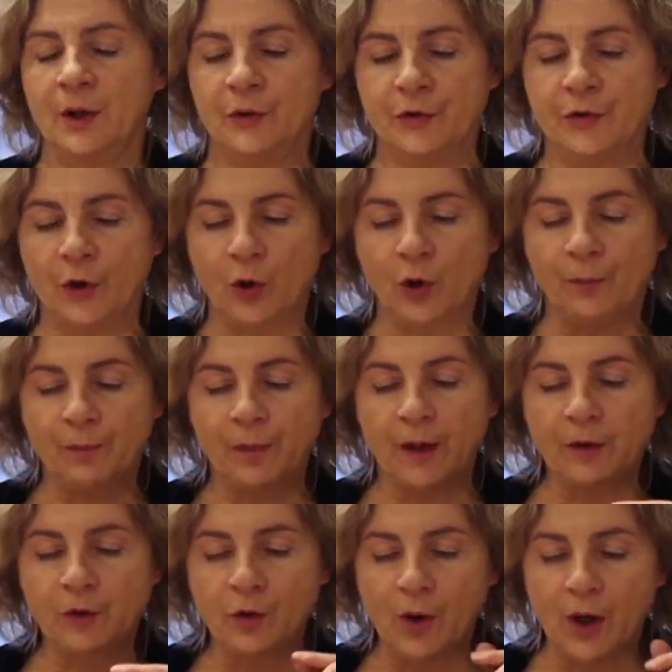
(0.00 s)
So
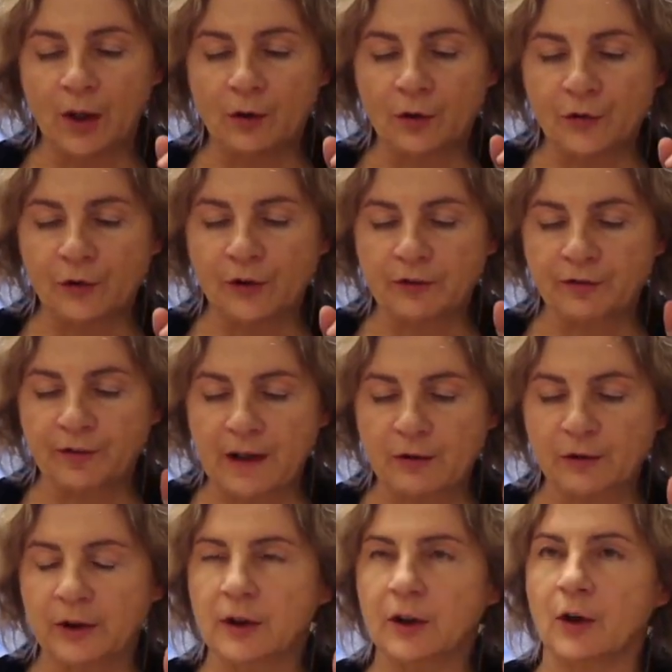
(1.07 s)
you are also the
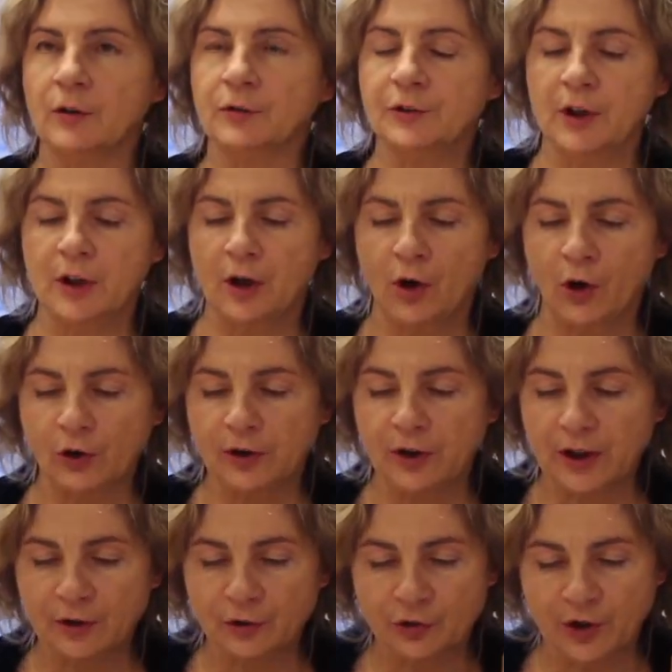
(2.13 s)
founder of the
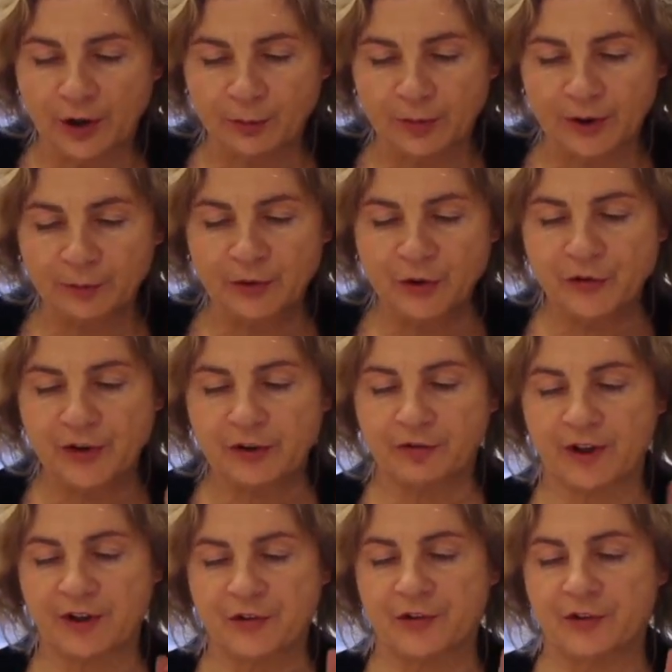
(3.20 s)
Gotland Chamber Music
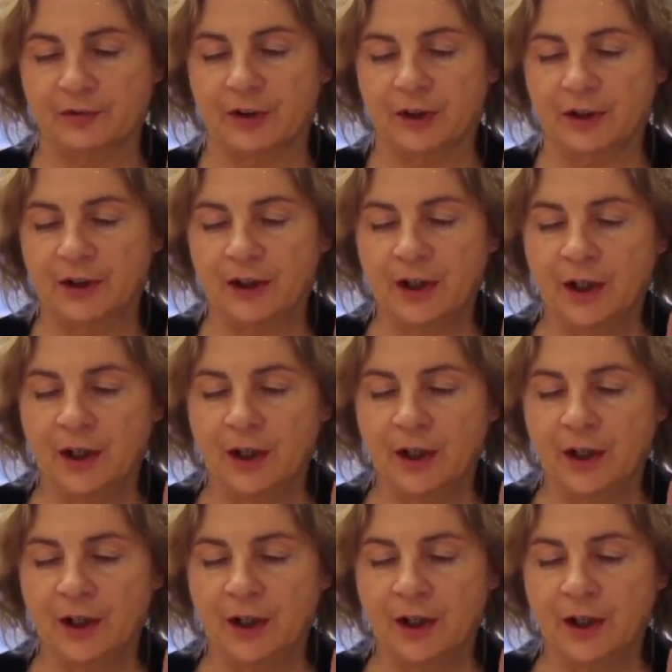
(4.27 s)
Festival.